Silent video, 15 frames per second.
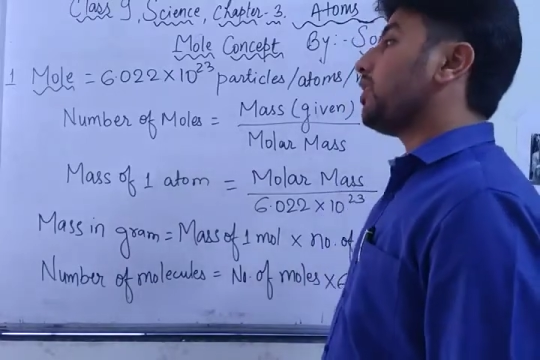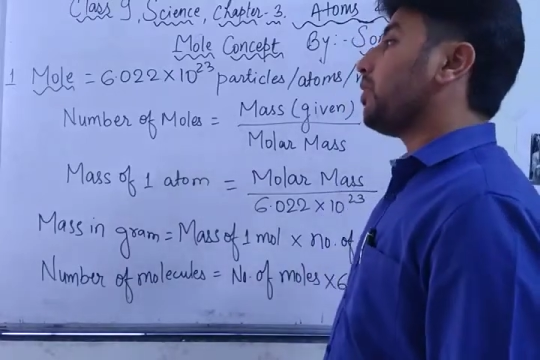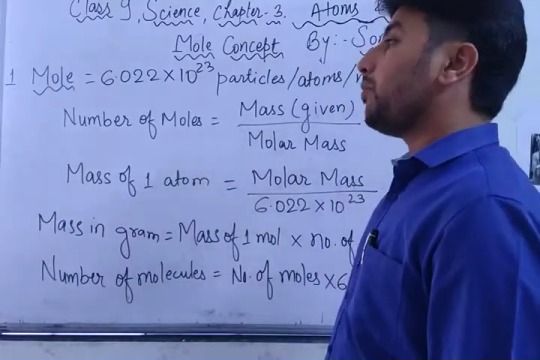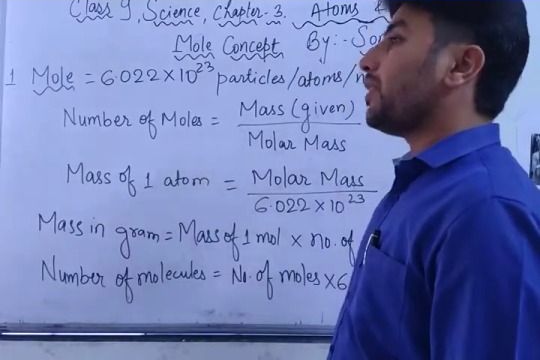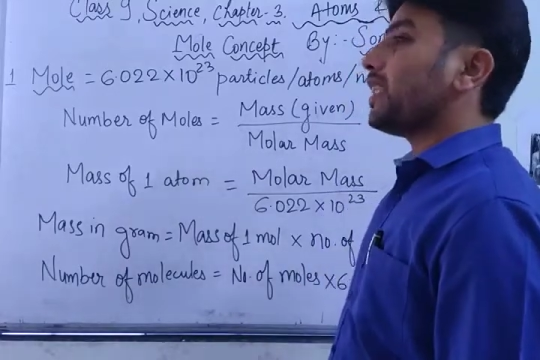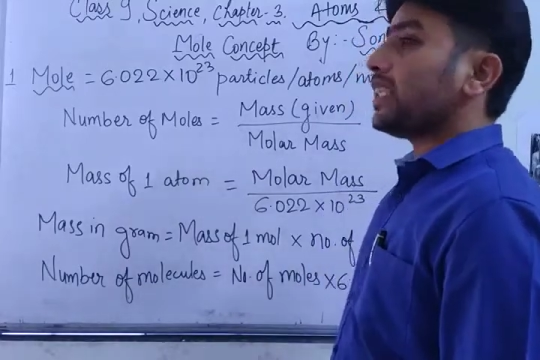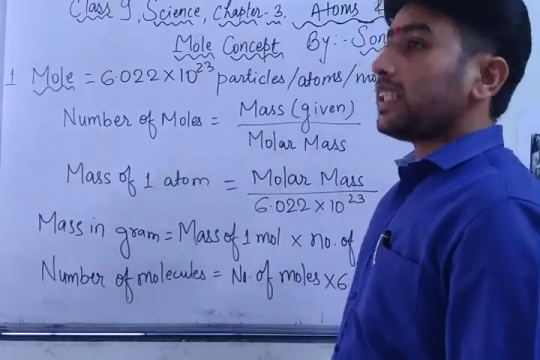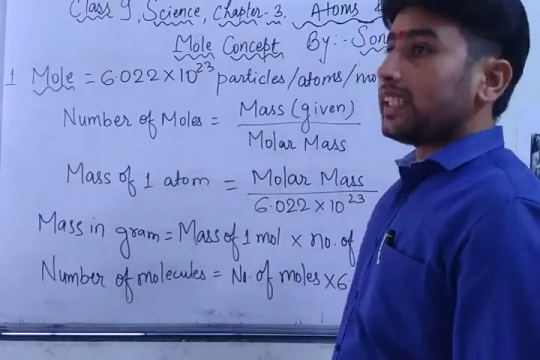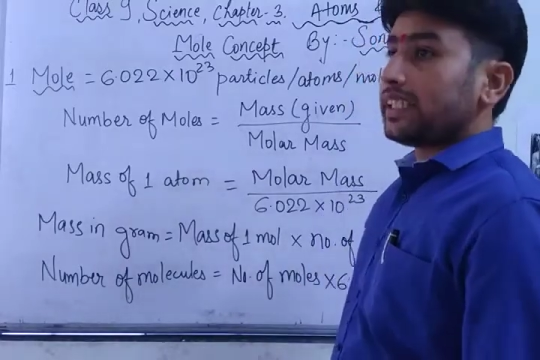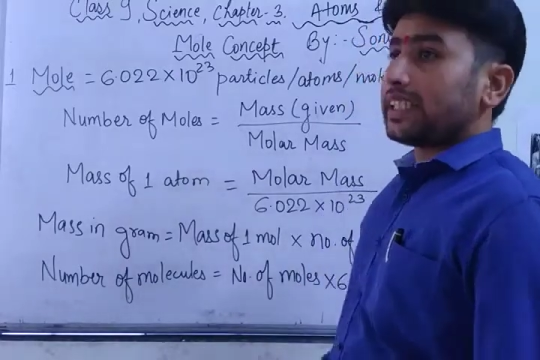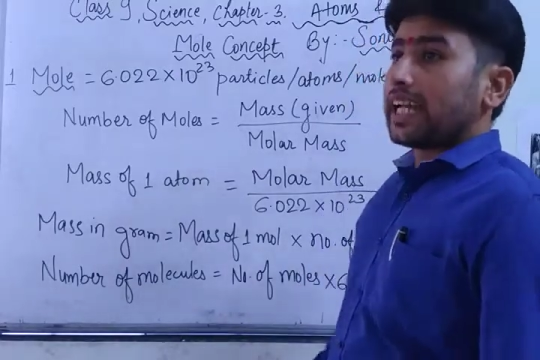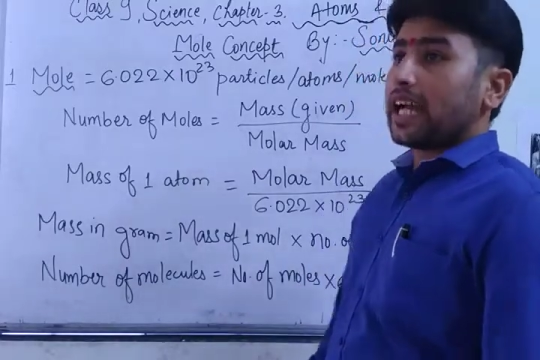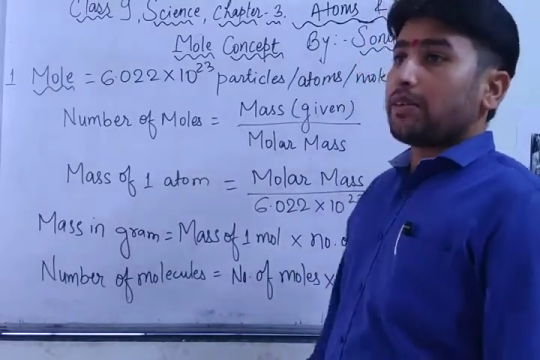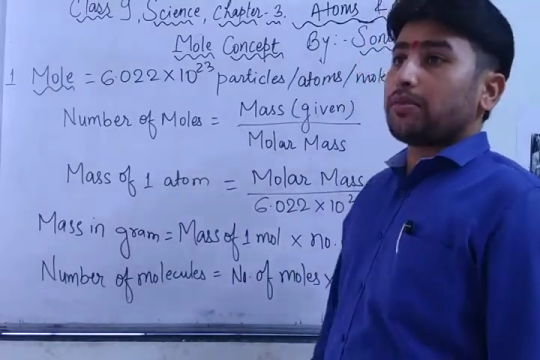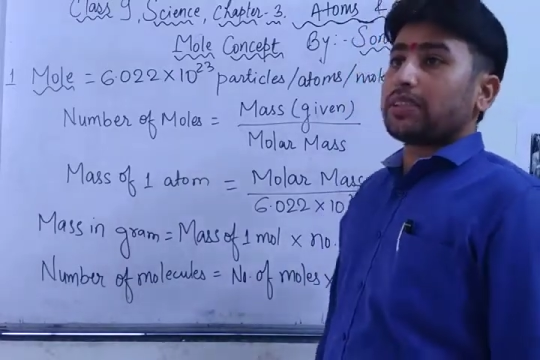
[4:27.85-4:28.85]
Similarly,
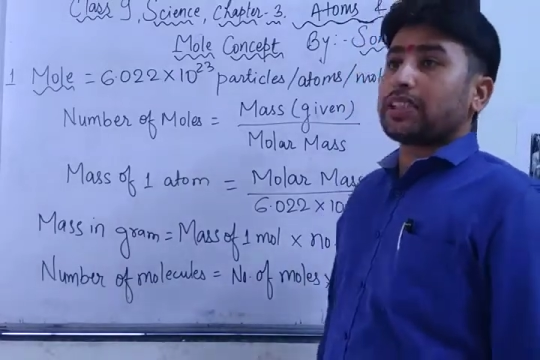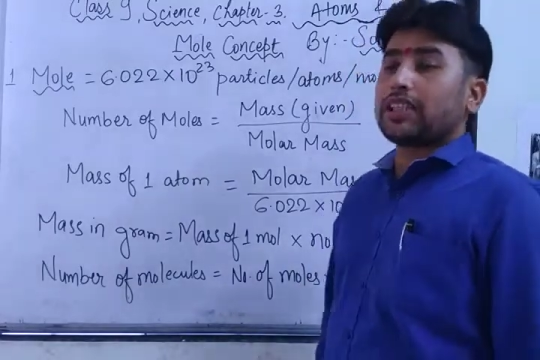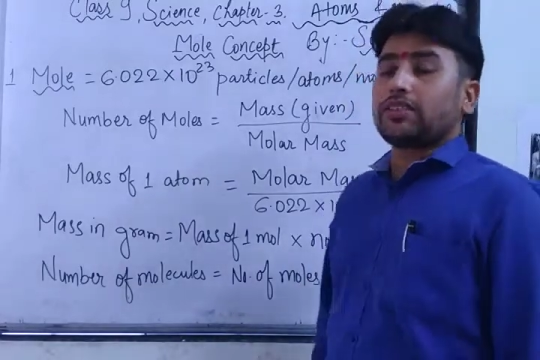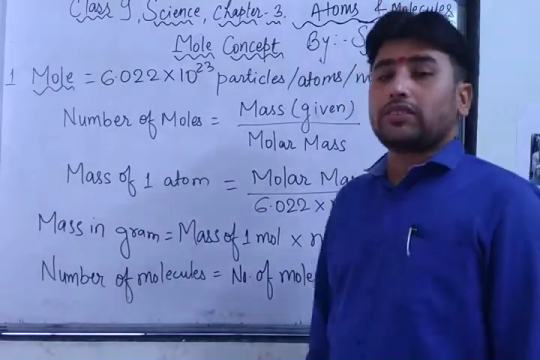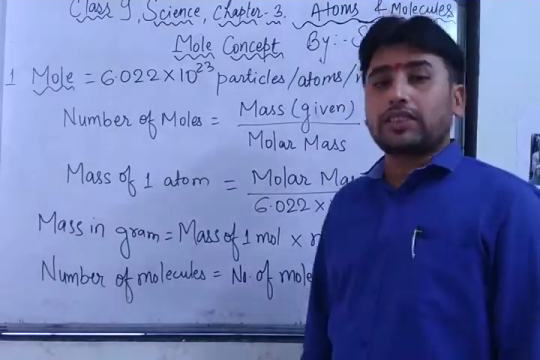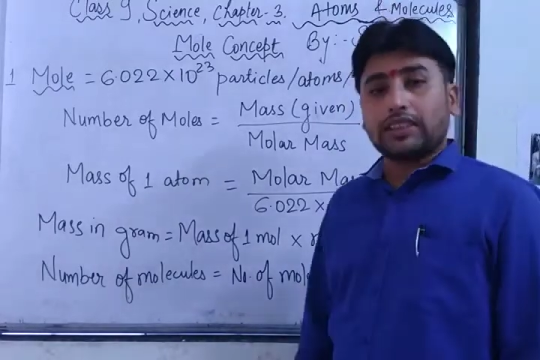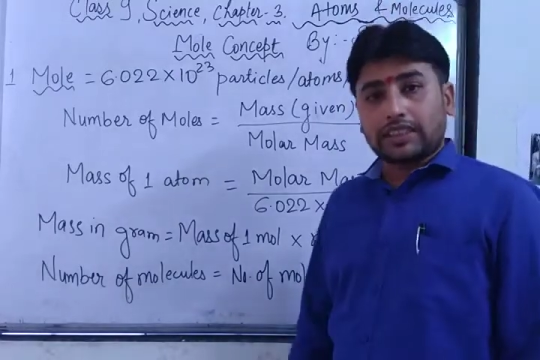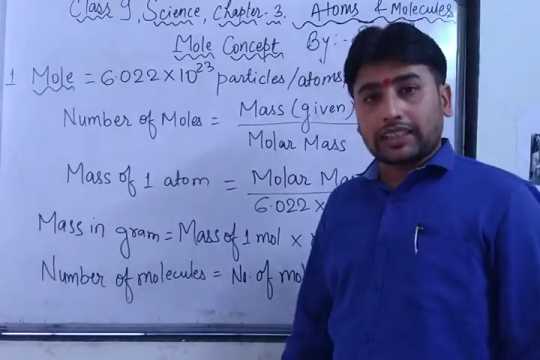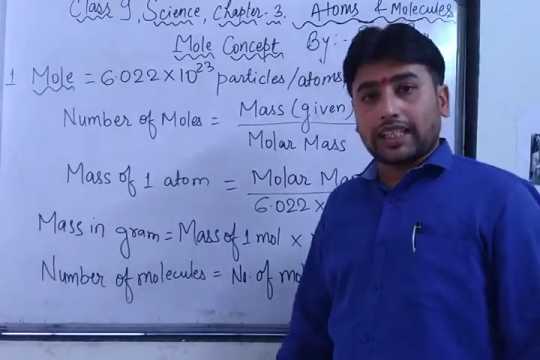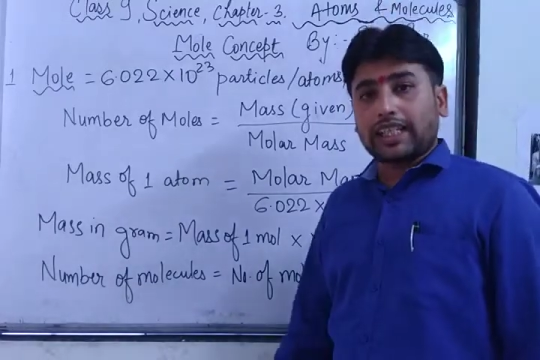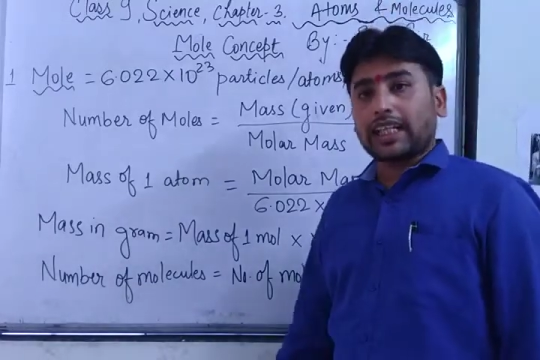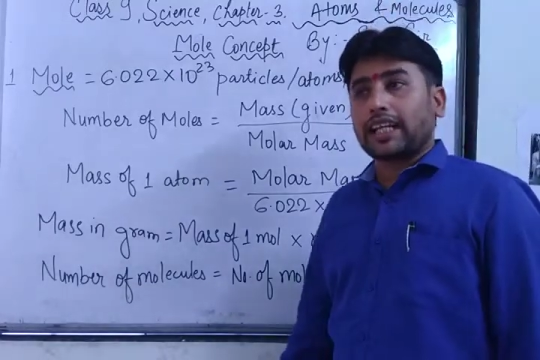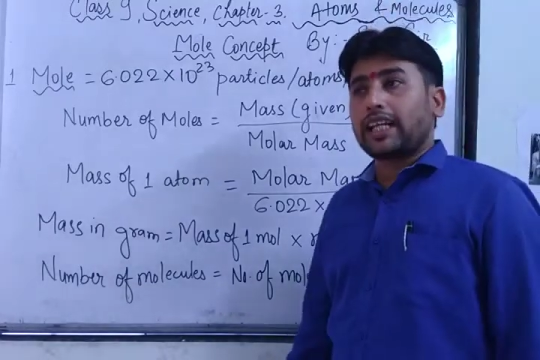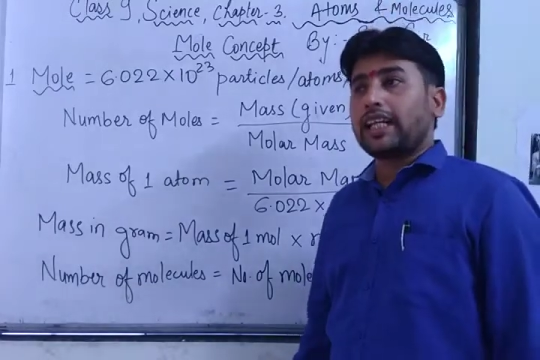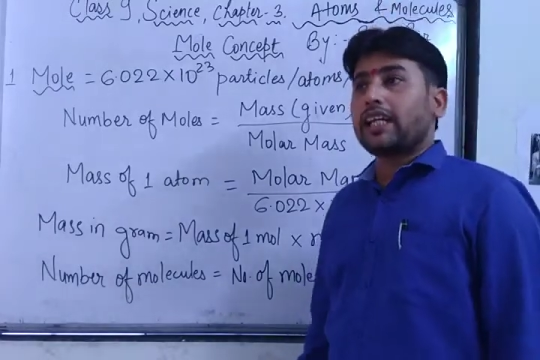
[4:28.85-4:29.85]
time SI unit
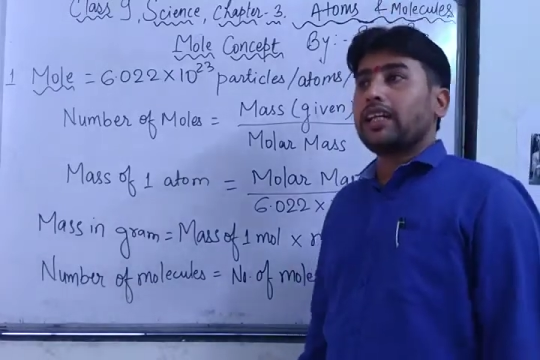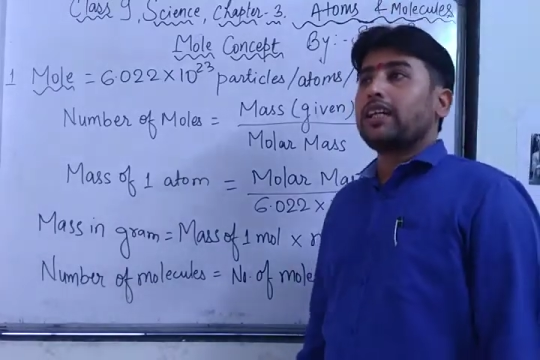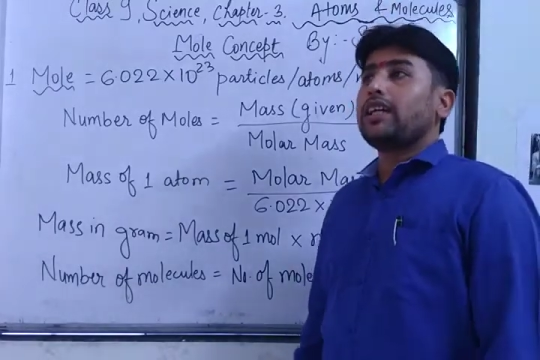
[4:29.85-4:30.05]
second,